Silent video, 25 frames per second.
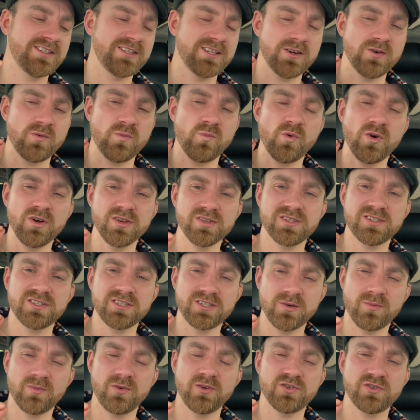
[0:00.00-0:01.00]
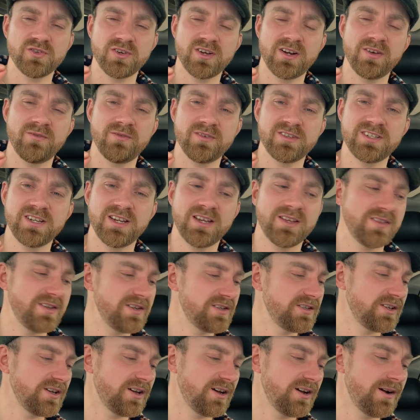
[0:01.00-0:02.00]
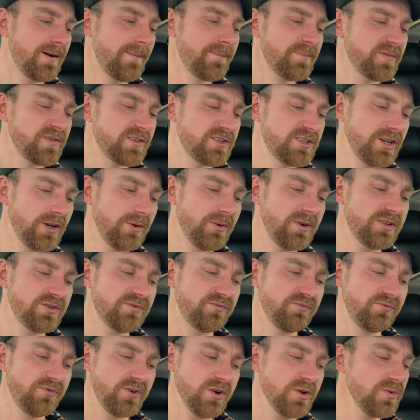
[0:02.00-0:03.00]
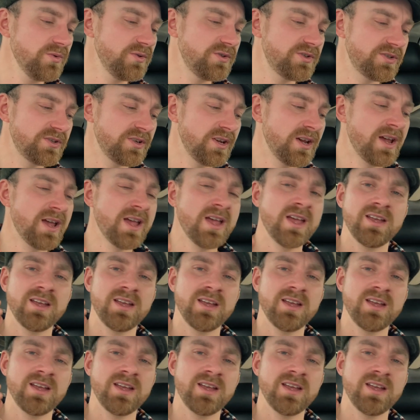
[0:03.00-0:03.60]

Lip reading: So was someone trying to return this car to its roots.